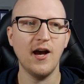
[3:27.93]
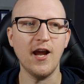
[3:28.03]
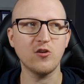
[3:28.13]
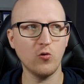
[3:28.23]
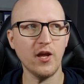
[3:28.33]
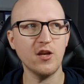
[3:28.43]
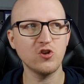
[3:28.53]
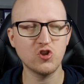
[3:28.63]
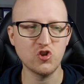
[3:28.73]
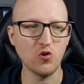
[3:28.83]
I don't
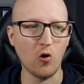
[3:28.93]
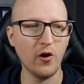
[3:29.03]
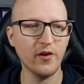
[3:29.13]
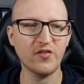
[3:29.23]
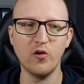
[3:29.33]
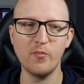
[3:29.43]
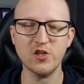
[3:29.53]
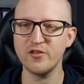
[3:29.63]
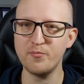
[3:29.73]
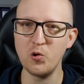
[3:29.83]
enjoy so
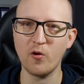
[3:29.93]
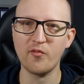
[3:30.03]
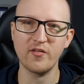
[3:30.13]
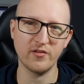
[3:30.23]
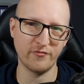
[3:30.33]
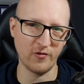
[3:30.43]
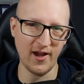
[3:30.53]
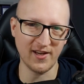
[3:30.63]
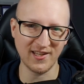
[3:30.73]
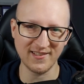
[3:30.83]
much the process of
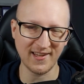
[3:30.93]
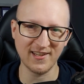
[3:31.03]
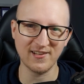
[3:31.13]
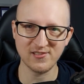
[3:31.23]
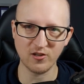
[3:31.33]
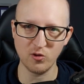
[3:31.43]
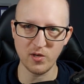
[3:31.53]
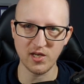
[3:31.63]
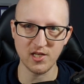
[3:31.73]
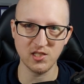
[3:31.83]
writing technical
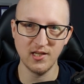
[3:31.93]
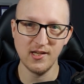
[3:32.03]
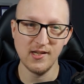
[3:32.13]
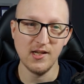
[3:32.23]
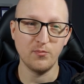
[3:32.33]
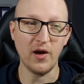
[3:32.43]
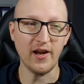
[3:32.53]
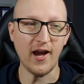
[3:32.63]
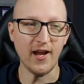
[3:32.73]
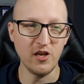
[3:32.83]
documentation,
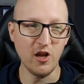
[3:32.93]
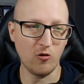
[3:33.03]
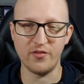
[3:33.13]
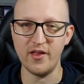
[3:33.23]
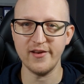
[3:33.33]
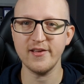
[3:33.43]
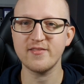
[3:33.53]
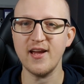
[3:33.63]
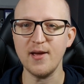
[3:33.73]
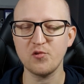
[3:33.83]
but I know that
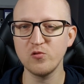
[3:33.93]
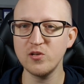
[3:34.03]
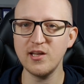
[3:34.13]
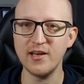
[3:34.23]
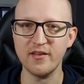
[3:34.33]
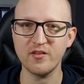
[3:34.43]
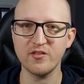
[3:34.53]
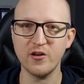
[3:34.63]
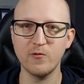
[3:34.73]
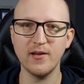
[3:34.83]
it's absolutely
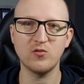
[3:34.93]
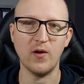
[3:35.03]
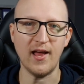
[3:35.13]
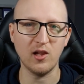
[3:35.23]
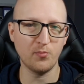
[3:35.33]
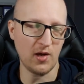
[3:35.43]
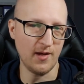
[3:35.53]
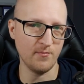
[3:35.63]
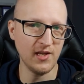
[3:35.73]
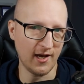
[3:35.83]
necessary to help
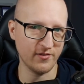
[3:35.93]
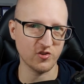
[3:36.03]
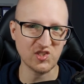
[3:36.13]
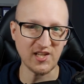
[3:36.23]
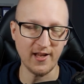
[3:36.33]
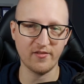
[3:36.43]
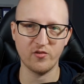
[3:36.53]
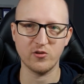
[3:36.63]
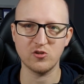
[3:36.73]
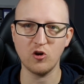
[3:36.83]
me understand
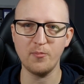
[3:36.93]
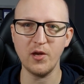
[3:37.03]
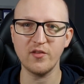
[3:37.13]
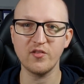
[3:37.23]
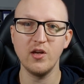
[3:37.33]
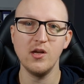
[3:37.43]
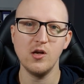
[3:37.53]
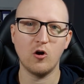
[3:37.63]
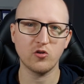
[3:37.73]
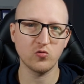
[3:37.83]
certain topics
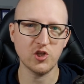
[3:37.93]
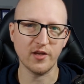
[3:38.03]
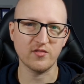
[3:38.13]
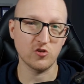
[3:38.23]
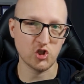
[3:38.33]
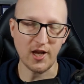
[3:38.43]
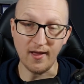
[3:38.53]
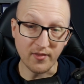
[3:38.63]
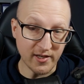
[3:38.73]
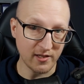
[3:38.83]
or to just
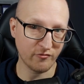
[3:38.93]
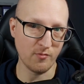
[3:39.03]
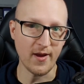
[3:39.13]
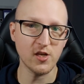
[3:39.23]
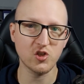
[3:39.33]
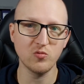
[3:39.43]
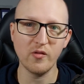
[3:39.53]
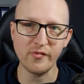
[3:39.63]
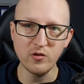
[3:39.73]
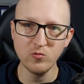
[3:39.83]
share that information
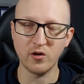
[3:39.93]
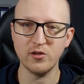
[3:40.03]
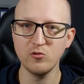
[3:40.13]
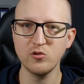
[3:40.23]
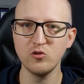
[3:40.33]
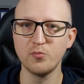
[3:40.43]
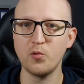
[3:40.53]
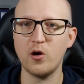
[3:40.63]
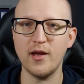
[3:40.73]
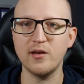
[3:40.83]
with you on YouTube
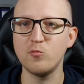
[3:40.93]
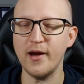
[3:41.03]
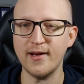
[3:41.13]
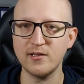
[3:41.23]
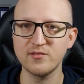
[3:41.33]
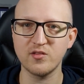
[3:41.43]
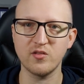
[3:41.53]
or anywhere else.